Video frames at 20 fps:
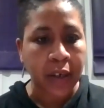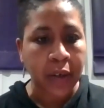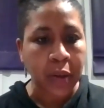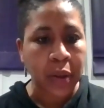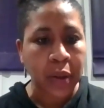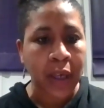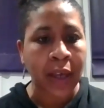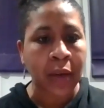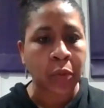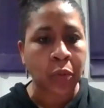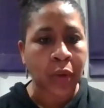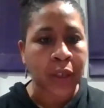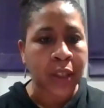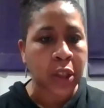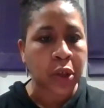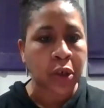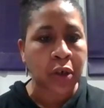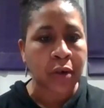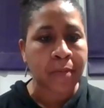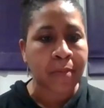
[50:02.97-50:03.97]
there, and
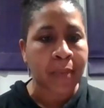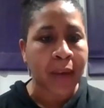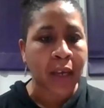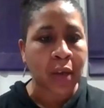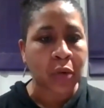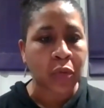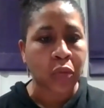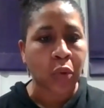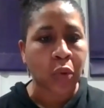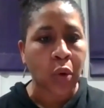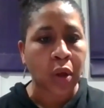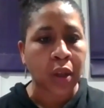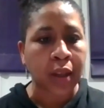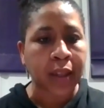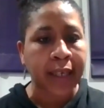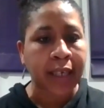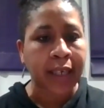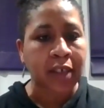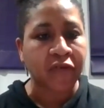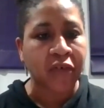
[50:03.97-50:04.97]
what's your main role,
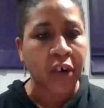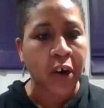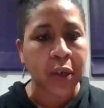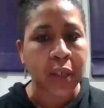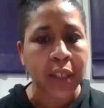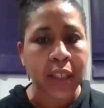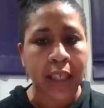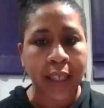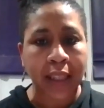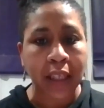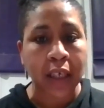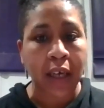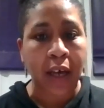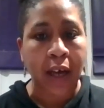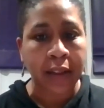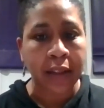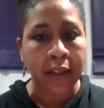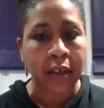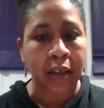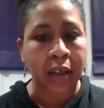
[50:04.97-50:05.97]
like as far as like the
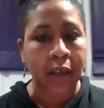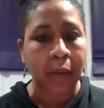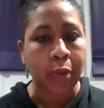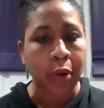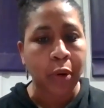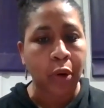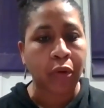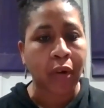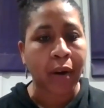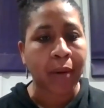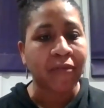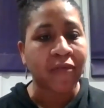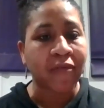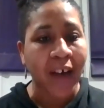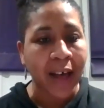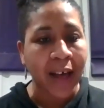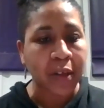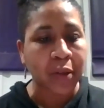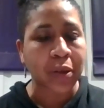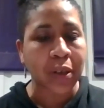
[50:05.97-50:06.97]
culinary program
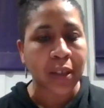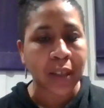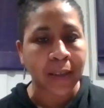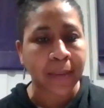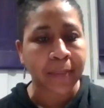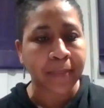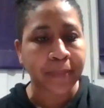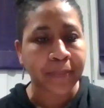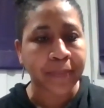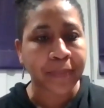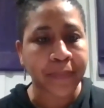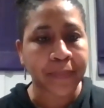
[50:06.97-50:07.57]
faculty?